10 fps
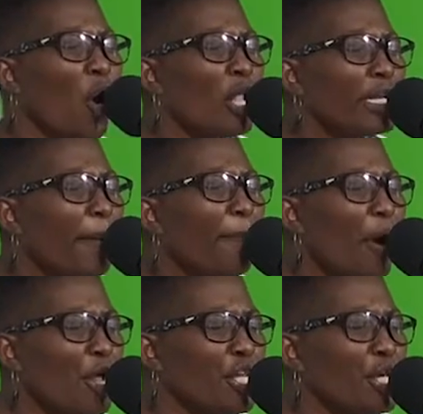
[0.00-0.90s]
called
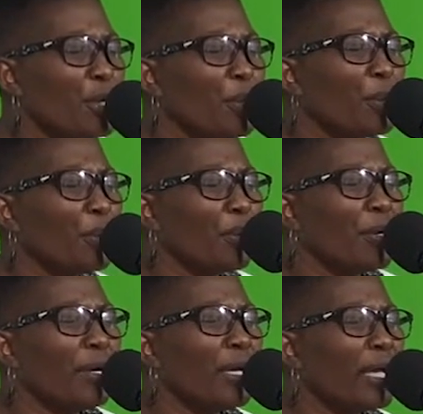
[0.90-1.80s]
upon you,
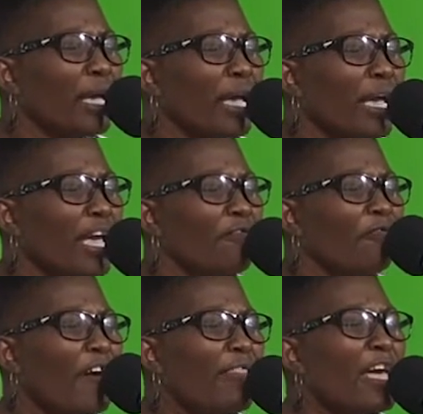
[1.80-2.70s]
and
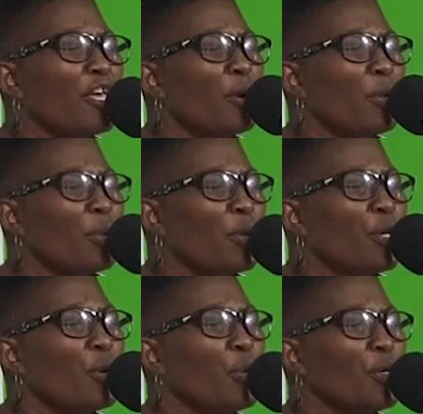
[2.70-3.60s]
Father,
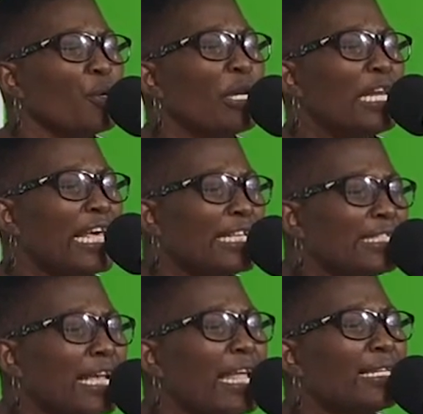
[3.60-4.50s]
you
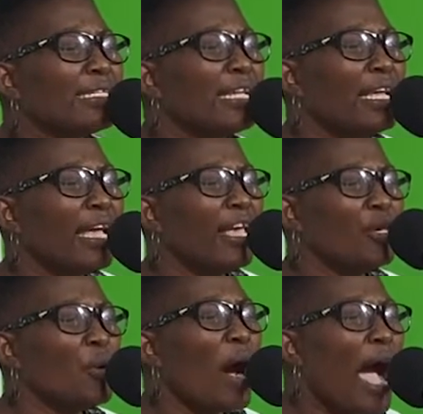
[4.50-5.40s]
listened,
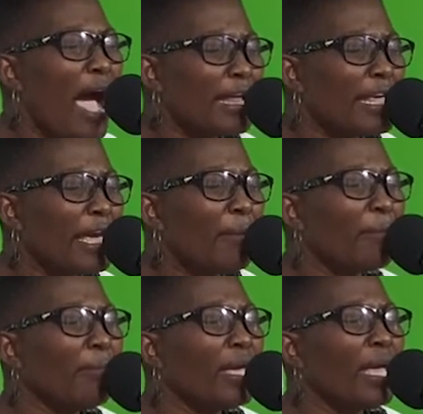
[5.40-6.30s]
you heard
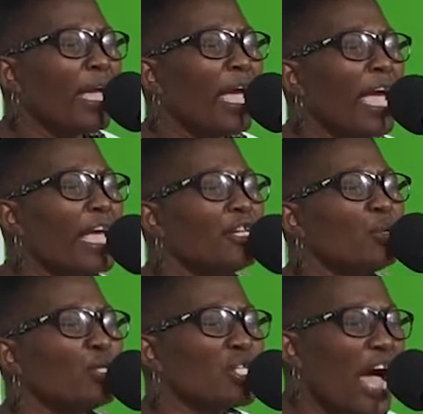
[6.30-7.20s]
him, and
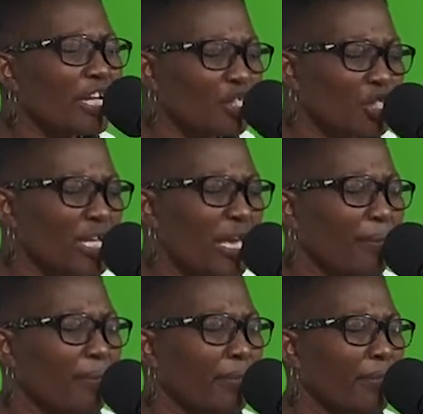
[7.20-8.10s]
you touched
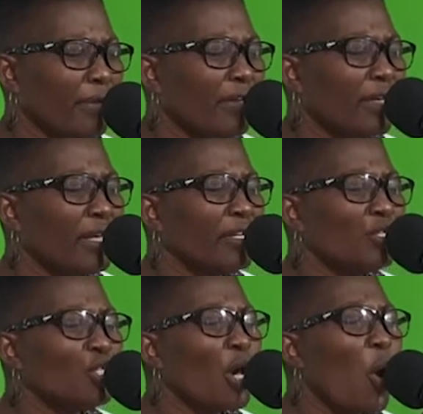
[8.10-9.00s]
him.
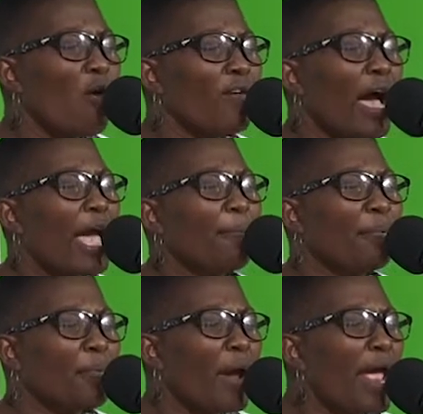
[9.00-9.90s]
Jehovah, I
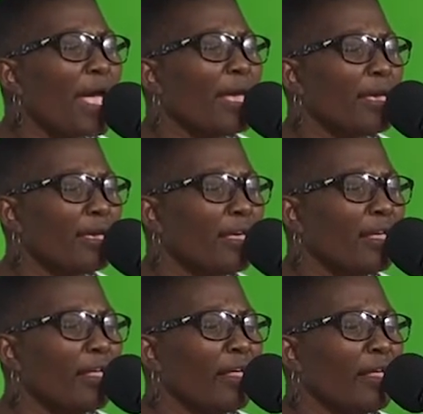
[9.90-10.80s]
pray
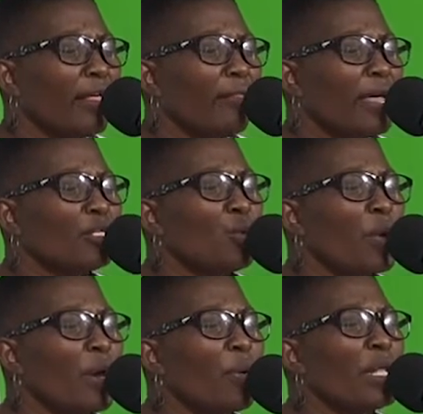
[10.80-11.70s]
that
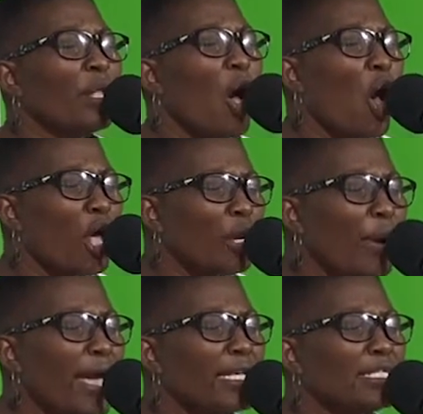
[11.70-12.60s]
we will
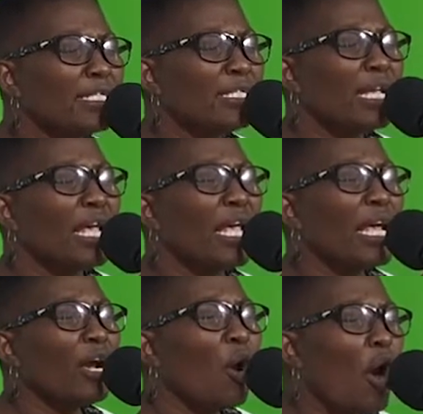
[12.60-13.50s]
always
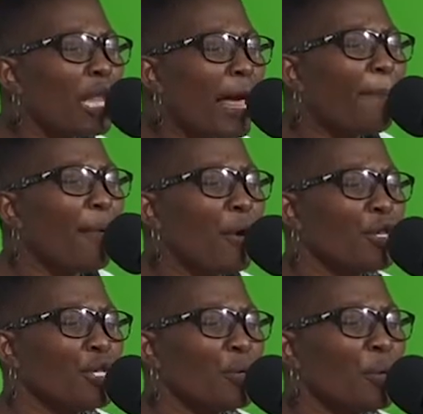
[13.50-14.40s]
call
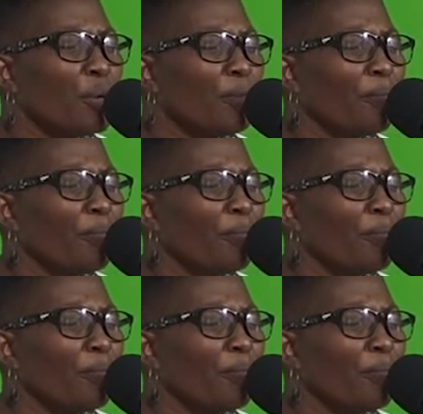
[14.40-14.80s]
upon you.